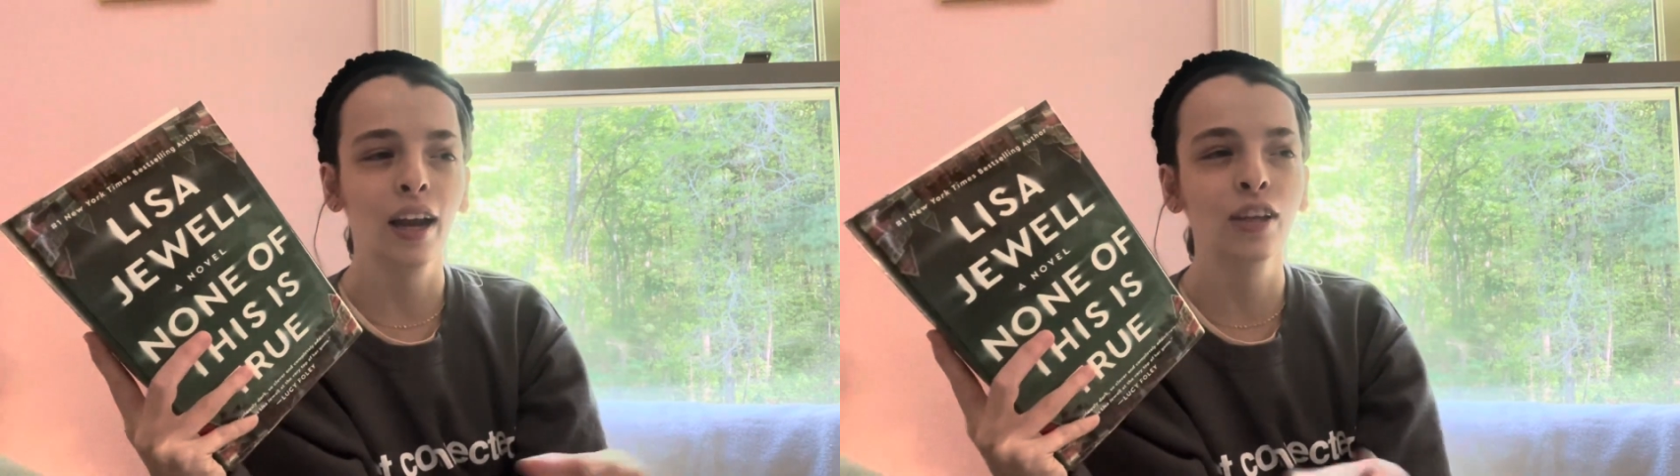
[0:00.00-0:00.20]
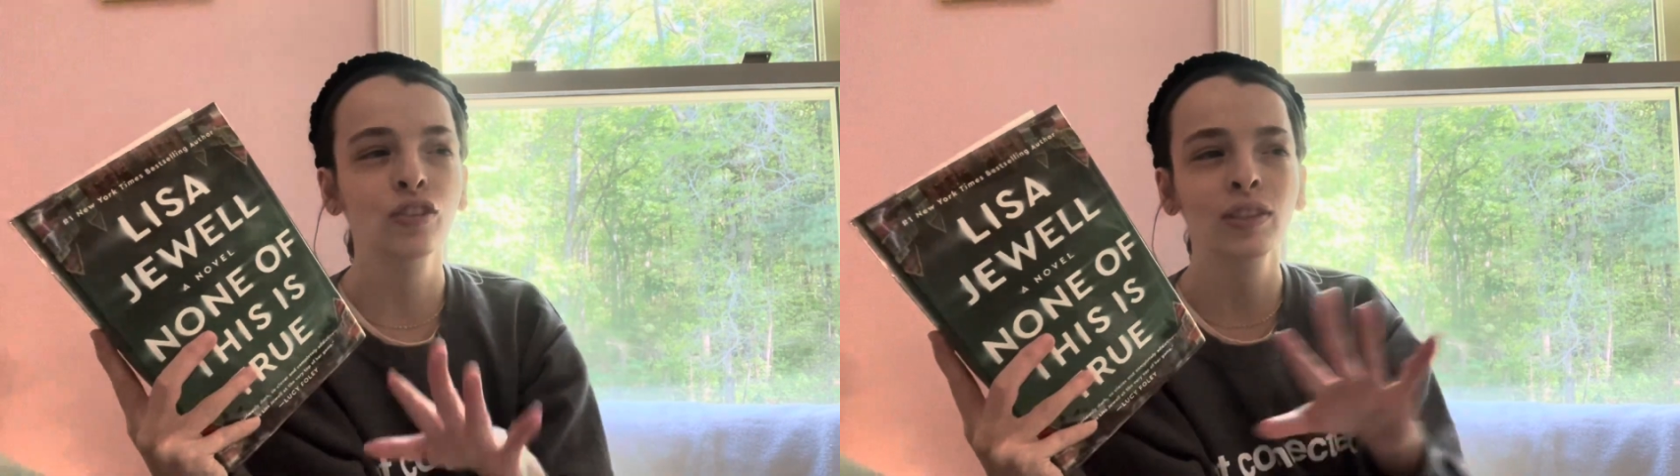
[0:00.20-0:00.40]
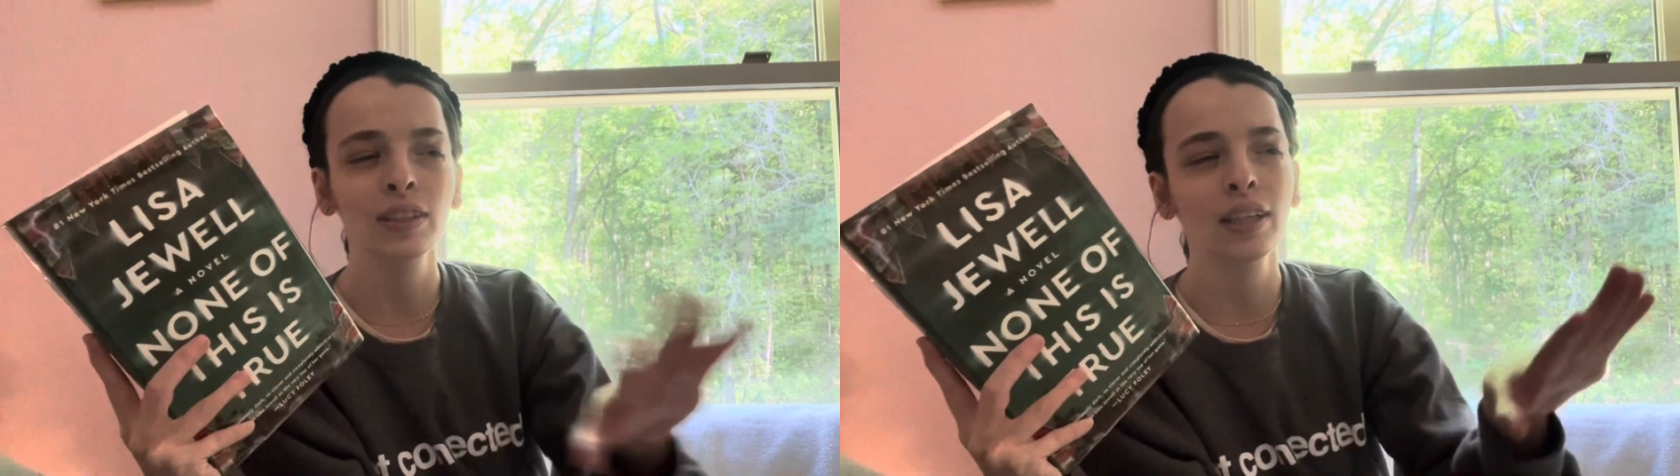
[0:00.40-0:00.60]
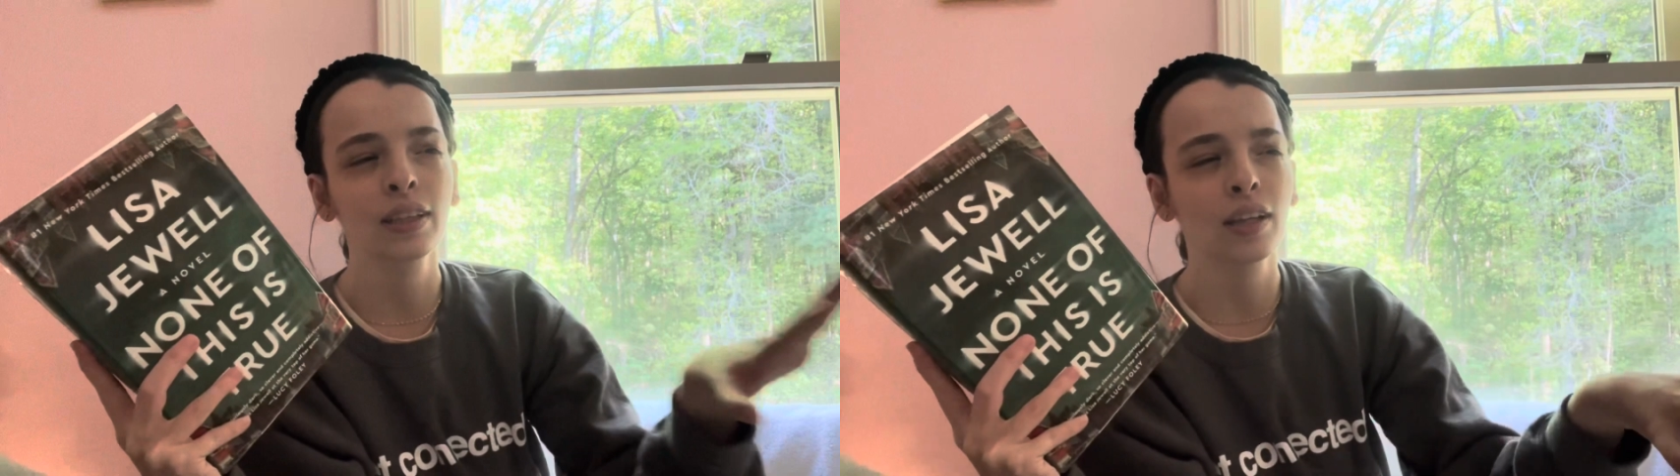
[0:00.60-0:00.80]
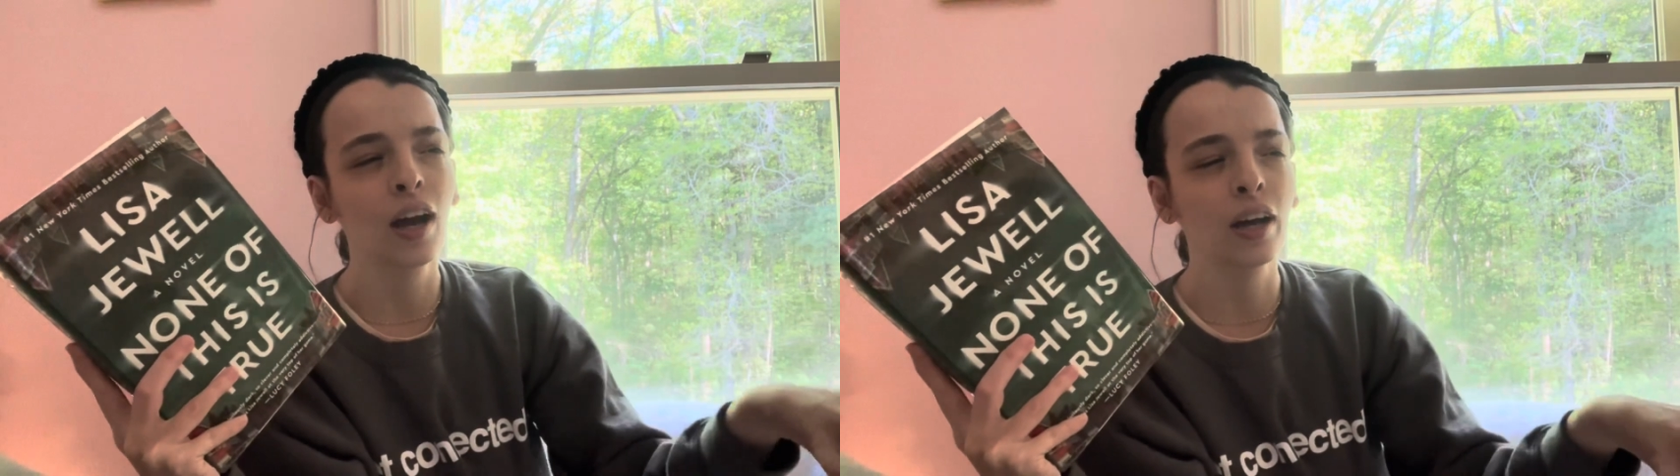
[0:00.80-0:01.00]
I just didn't like
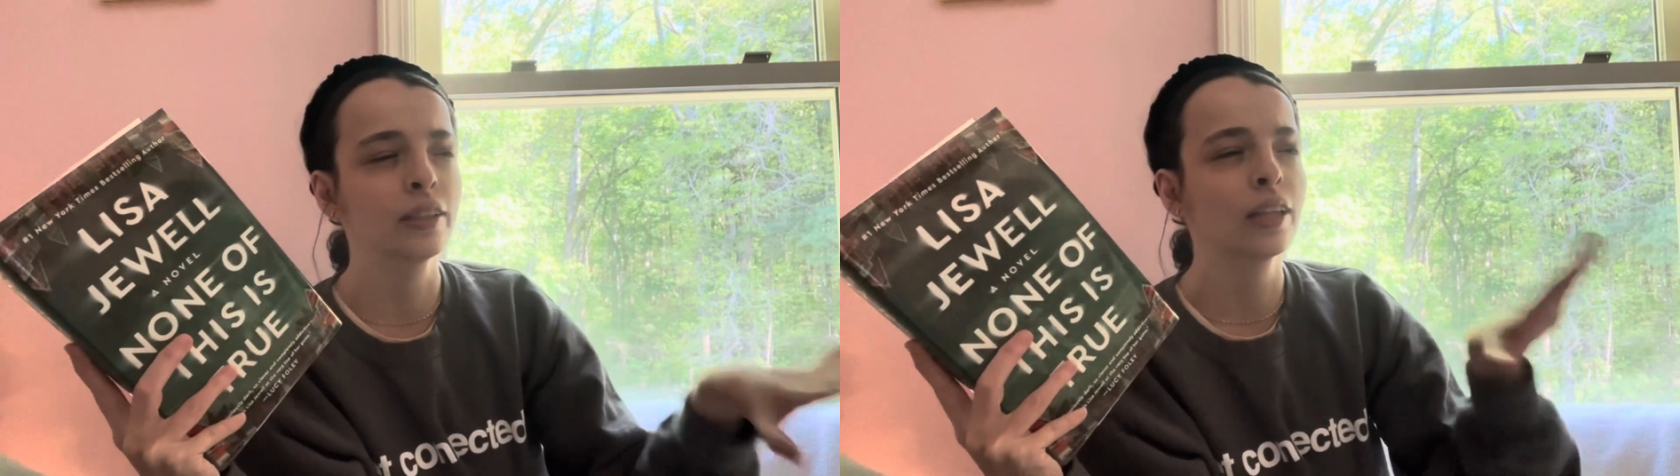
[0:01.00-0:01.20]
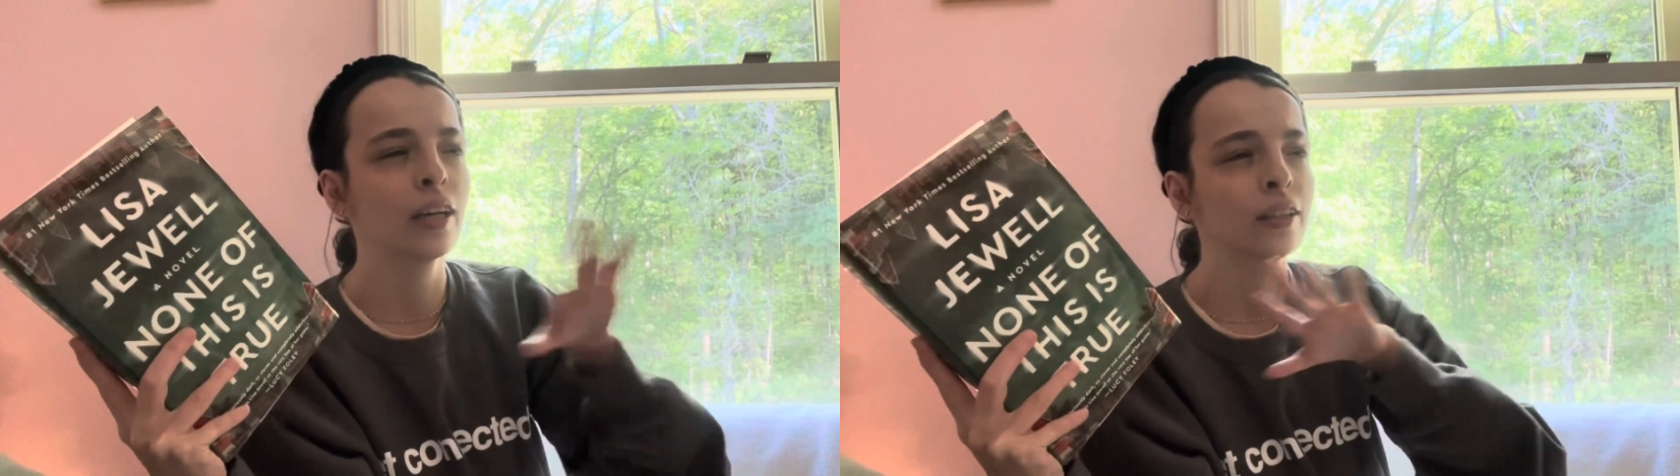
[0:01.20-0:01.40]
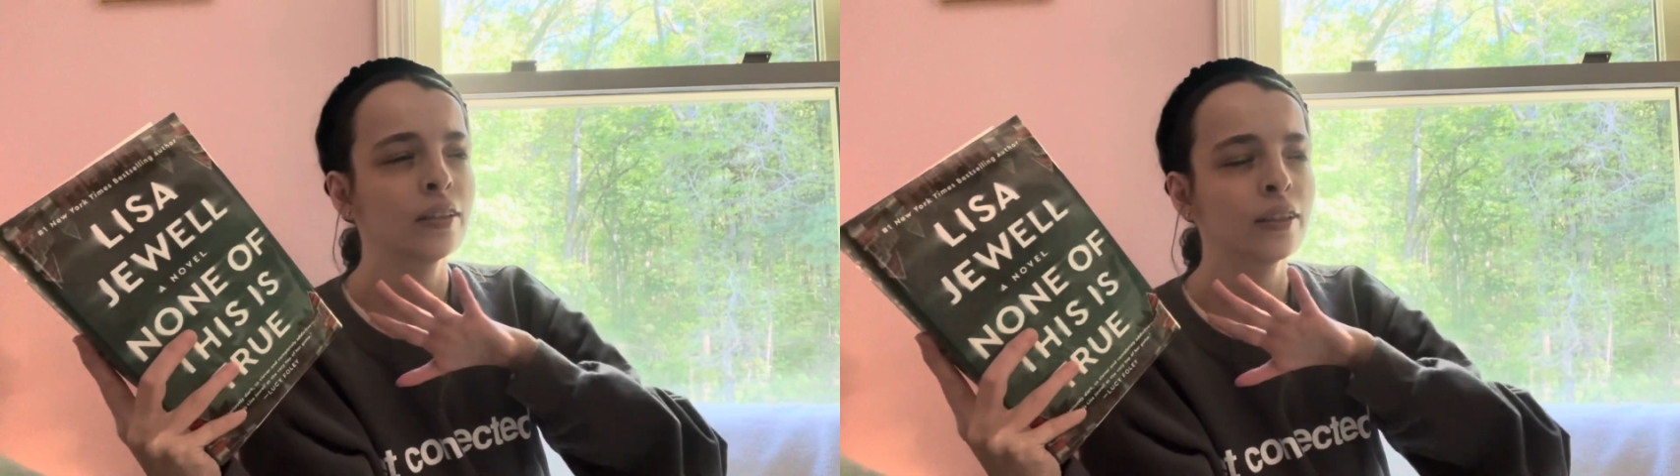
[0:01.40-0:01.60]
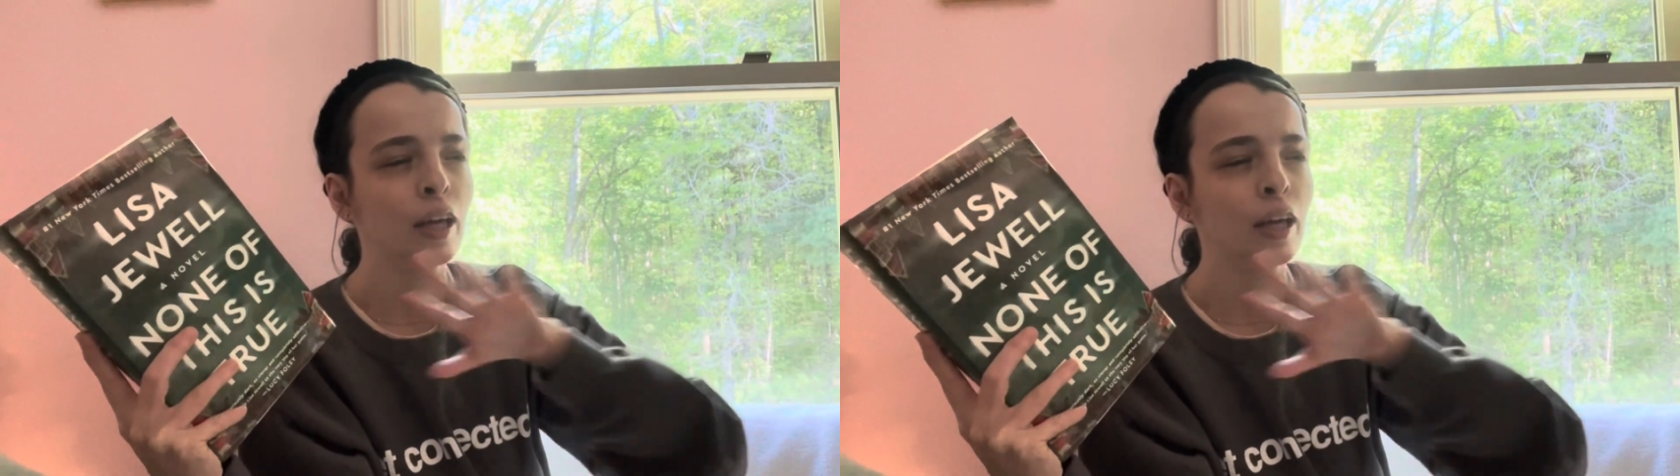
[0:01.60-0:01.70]
the content in